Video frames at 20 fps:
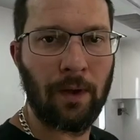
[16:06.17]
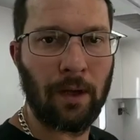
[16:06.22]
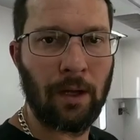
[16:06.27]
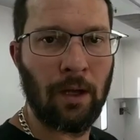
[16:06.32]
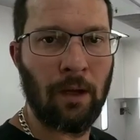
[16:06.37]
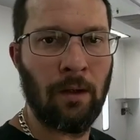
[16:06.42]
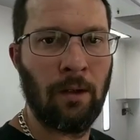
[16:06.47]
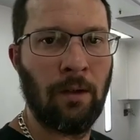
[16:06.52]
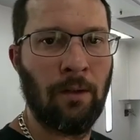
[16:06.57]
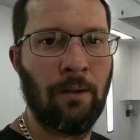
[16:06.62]
the
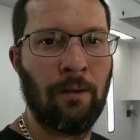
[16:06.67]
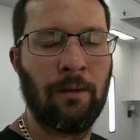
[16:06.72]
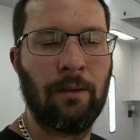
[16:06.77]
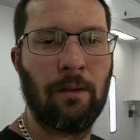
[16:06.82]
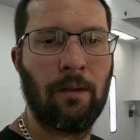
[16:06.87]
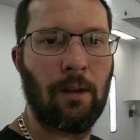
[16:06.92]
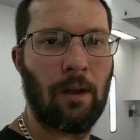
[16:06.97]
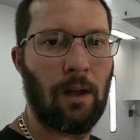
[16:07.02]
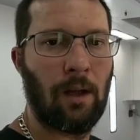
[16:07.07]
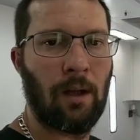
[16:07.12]

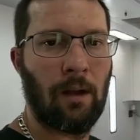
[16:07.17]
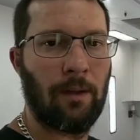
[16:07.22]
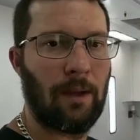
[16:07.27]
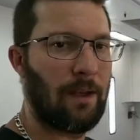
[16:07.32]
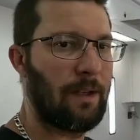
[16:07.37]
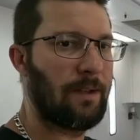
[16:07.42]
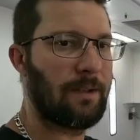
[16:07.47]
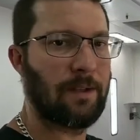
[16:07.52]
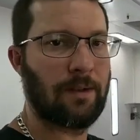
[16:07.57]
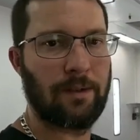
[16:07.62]
gun.
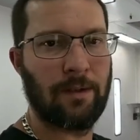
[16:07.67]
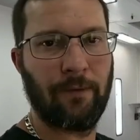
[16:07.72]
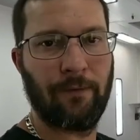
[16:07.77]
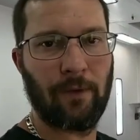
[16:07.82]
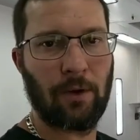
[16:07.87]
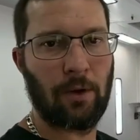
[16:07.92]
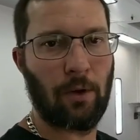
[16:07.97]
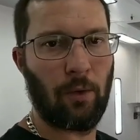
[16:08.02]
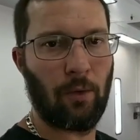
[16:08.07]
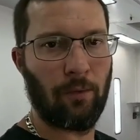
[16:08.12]
That is a
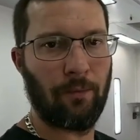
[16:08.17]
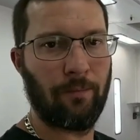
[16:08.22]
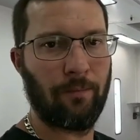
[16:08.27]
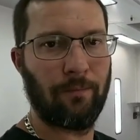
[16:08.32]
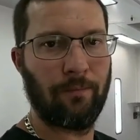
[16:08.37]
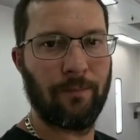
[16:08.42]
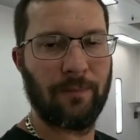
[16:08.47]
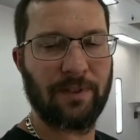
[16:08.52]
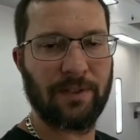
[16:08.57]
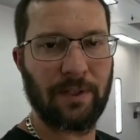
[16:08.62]

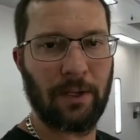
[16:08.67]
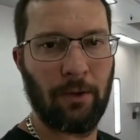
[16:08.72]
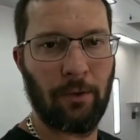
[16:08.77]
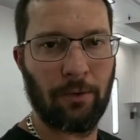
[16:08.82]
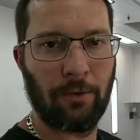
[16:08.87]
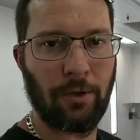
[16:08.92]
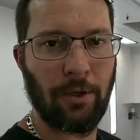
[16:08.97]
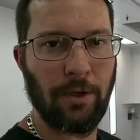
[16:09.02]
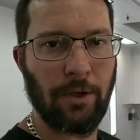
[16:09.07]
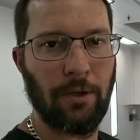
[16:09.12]
difficult
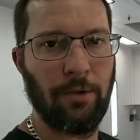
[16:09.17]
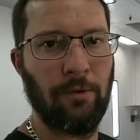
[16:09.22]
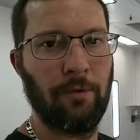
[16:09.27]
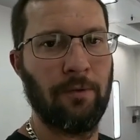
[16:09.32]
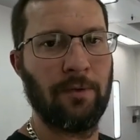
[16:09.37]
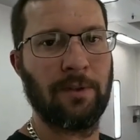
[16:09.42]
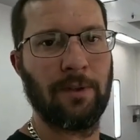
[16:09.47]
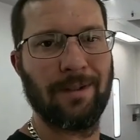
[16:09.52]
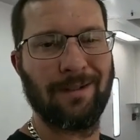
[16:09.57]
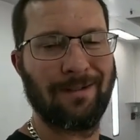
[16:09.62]
sealer to
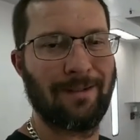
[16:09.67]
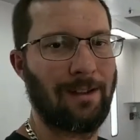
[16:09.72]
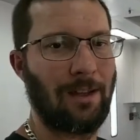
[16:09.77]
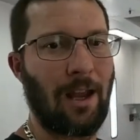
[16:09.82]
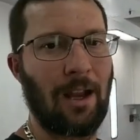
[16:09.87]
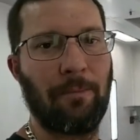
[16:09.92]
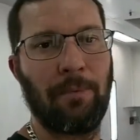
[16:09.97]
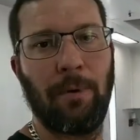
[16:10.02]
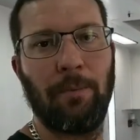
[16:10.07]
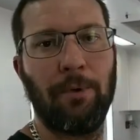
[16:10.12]
use. A
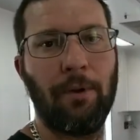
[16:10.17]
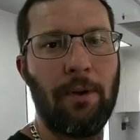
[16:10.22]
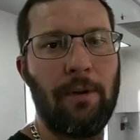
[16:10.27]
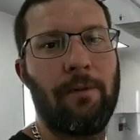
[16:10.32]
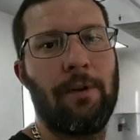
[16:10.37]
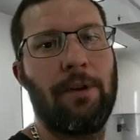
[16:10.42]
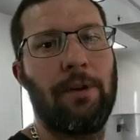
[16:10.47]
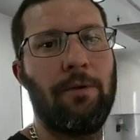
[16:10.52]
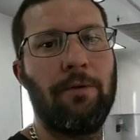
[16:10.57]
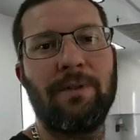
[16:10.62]
lot of people don't
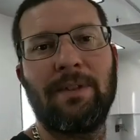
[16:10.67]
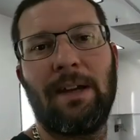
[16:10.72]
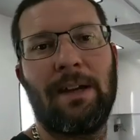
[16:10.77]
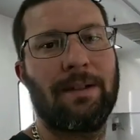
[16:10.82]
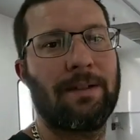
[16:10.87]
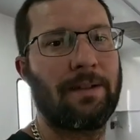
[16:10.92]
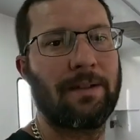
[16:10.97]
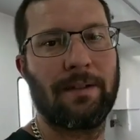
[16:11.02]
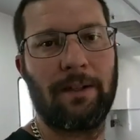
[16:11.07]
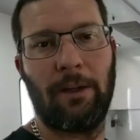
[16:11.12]
even use that
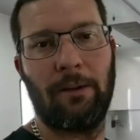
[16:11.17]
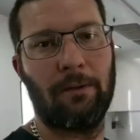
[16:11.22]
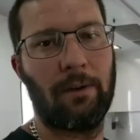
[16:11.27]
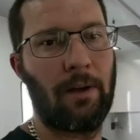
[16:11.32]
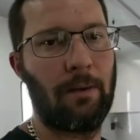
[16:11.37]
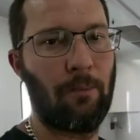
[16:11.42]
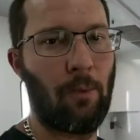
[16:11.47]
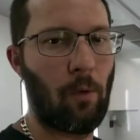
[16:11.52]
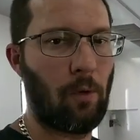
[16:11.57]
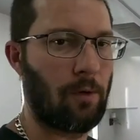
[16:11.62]
as a sealer
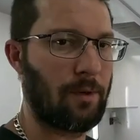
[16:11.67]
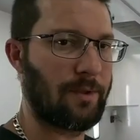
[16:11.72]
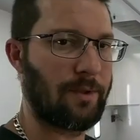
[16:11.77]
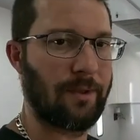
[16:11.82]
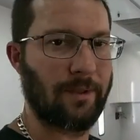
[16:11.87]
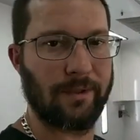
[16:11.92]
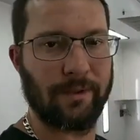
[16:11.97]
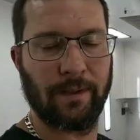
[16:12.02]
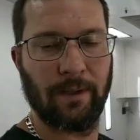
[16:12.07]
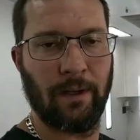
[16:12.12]
anymore. It's
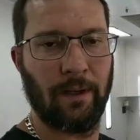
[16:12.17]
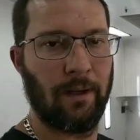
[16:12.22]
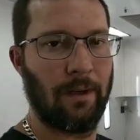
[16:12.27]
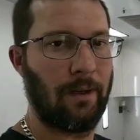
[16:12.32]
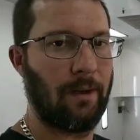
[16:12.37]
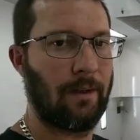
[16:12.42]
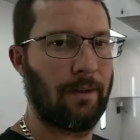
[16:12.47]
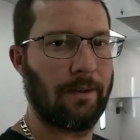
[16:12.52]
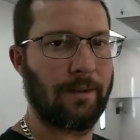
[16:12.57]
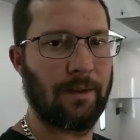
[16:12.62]
just
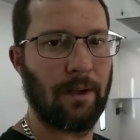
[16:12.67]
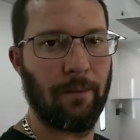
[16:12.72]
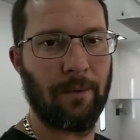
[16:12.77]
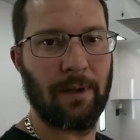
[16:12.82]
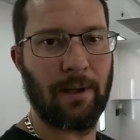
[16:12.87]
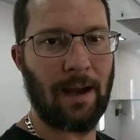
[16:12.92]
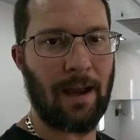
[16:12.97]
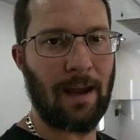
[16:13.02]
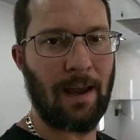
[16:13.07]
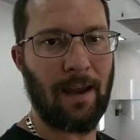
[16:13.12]

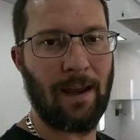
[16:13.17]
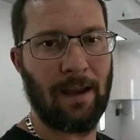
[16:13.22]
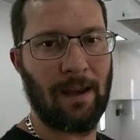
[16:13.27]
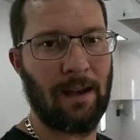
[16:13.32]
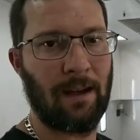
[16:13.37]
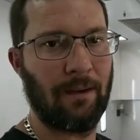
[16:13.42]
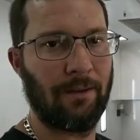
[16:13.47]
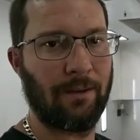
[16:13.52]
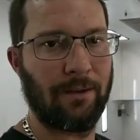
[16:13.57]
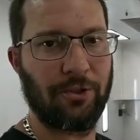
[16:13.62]
something I
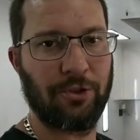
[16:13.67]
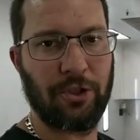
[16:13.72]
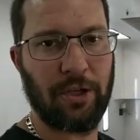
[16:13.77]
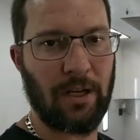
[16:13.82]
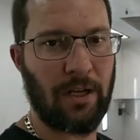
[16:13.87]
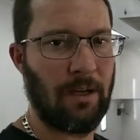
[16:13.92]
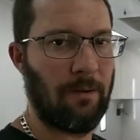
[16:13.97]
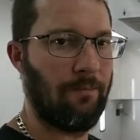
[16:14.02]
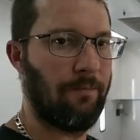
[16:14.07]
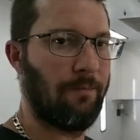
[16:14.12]
had,
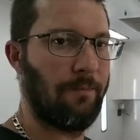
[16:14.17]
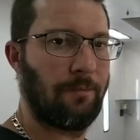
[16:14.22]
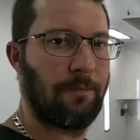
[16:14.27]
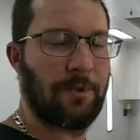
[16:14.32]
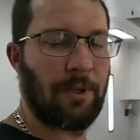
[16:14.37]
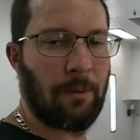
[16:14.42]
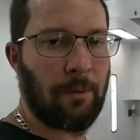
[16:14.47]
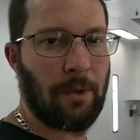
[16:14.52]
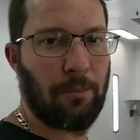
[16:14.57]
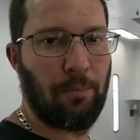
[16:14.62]
cheap,
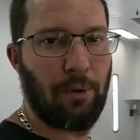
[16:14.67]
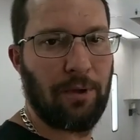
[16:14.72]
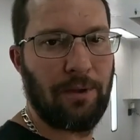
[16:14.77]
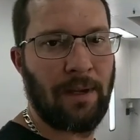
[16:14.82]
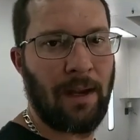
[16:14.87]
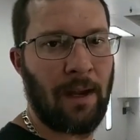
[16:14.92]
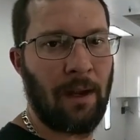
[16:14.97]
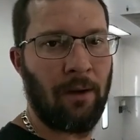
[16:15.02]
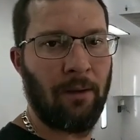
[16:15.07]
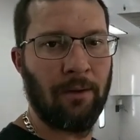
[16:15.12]
something to put
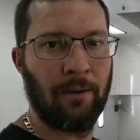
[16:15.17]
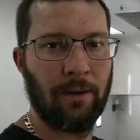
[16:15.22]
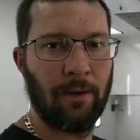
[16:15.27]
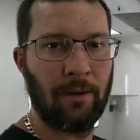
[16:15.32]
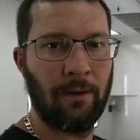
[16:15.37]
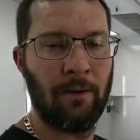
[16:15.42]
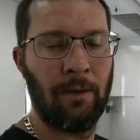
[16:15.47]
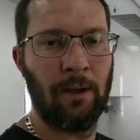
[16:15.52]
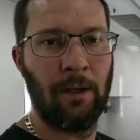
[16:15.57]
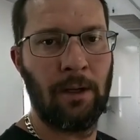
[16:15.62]
down
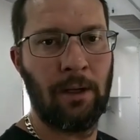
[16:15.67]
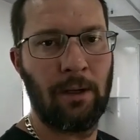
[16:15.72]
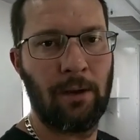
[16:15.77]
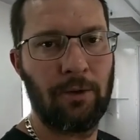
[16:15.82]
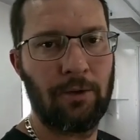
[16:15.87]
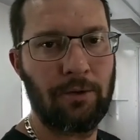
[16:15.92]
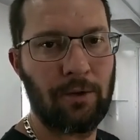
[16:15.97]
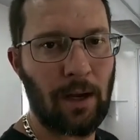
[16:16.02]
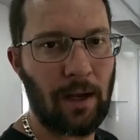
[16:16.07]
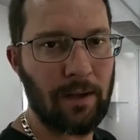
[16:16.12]
to
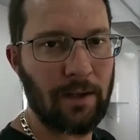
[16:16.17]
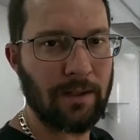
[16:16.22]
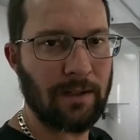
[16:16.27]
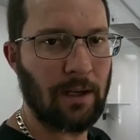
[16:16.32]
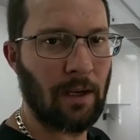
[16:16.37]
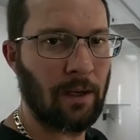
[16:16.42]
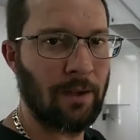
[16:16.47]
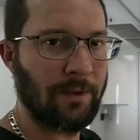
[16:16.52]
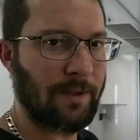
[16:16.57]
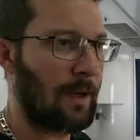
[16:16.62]
try these
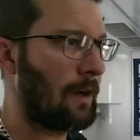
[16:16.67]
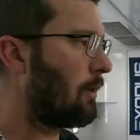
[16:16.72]
guns